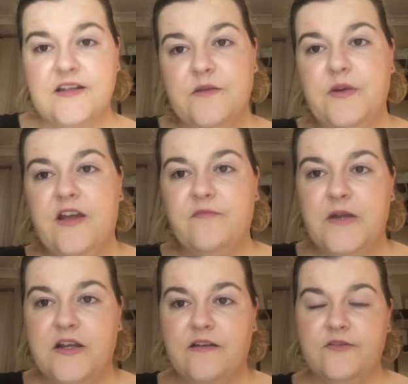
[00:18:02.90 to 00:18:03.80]
we have my
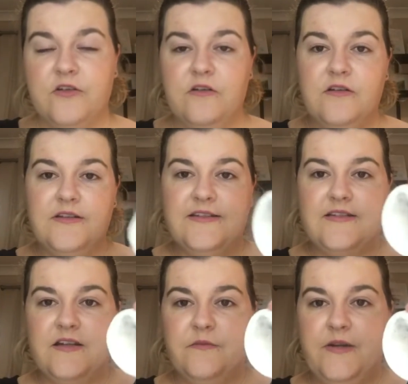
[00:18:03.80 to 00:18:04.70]
Covergirl, this
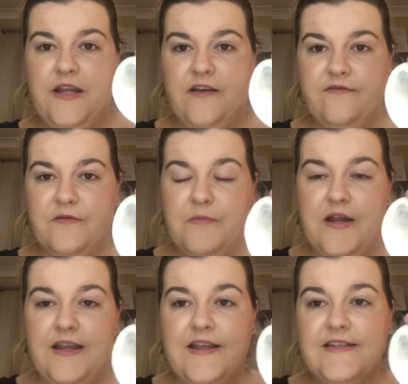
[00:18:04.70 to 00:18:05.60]
side we have
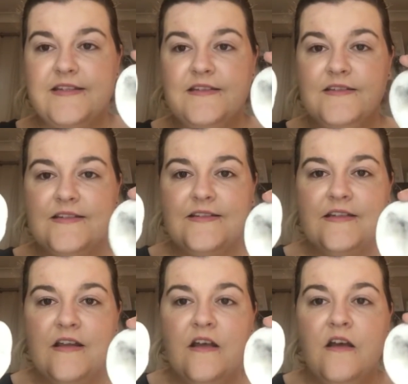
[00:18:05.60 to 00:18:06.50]
my Essence.
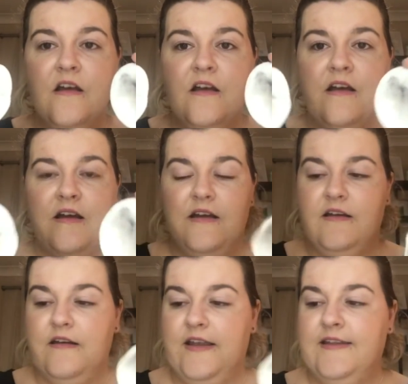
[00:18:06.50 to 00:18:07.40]

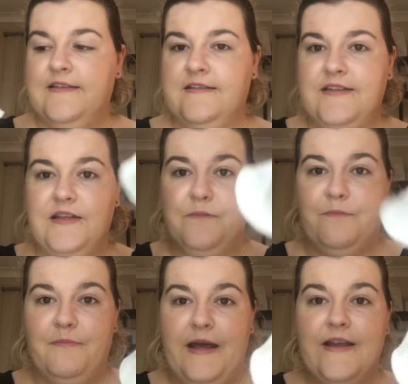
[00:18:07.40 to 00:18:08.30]
And the
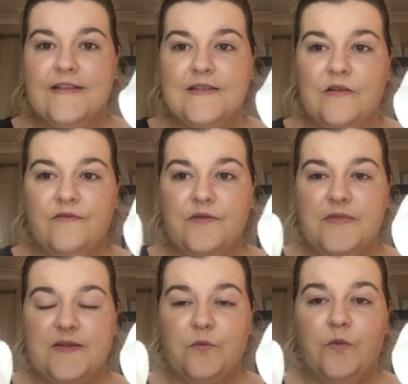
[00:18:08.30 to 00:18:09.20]
backs of them
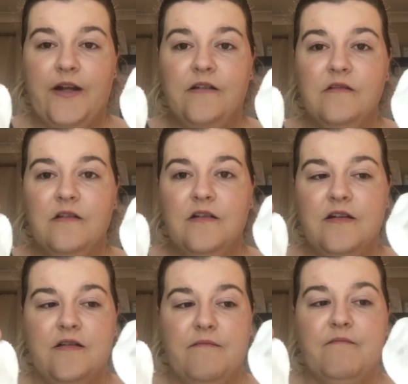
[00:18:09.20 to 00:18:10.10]
as well.
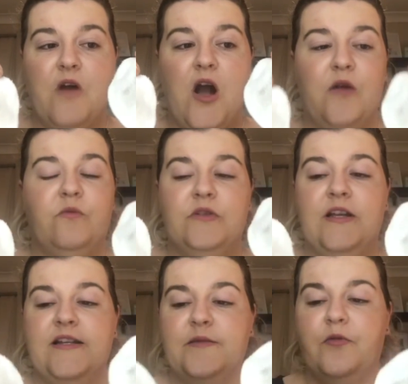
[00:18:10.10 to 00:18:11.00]
I would
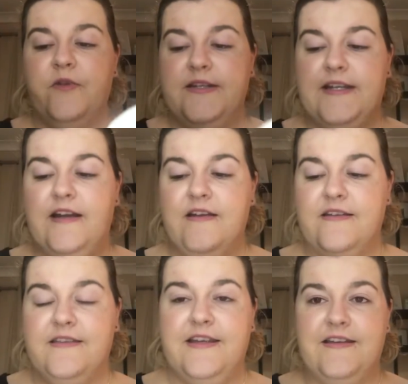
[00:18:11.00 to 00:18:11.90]
like to point out
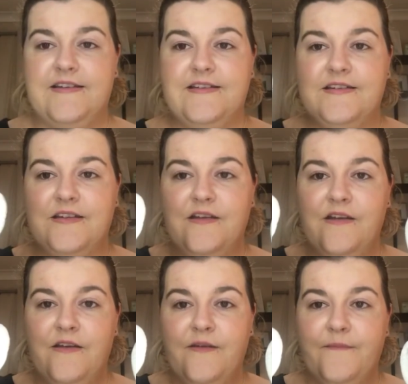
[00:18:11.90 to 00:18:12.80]
that
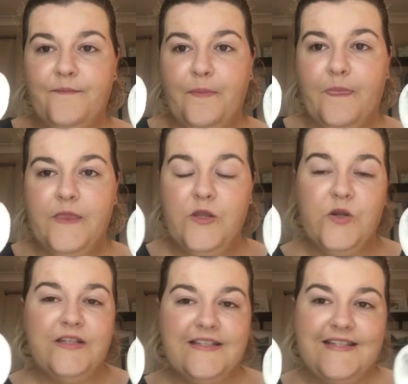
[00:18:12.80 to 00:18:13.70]
you
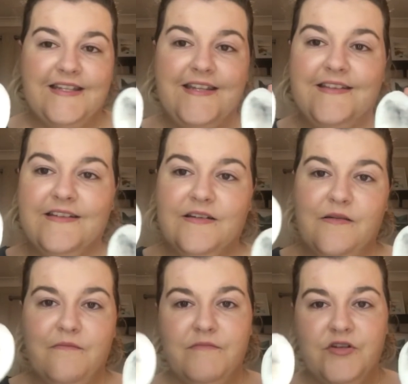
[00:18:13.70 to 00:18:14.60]
can see that
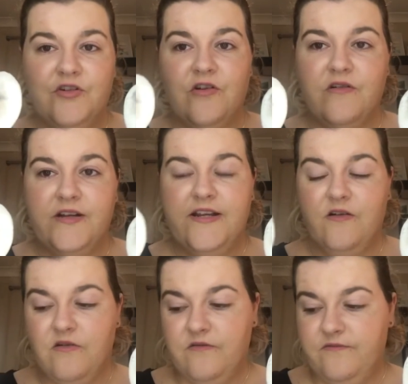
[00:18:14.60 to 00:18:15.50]
majority
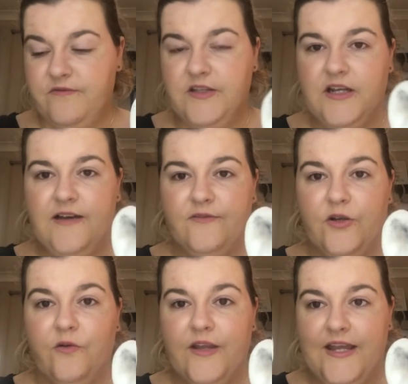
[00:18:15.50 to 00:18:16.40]
of the
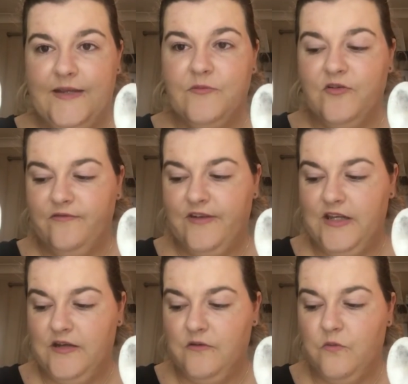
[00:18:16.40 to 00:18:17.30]
Covergirl came off
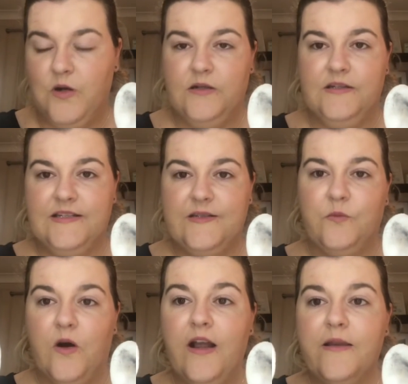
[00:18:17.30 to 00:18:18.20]
in one
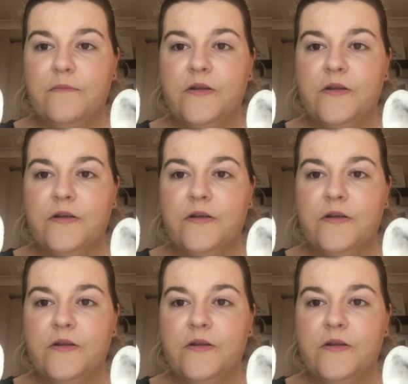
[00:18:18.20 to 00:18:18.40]
swipe,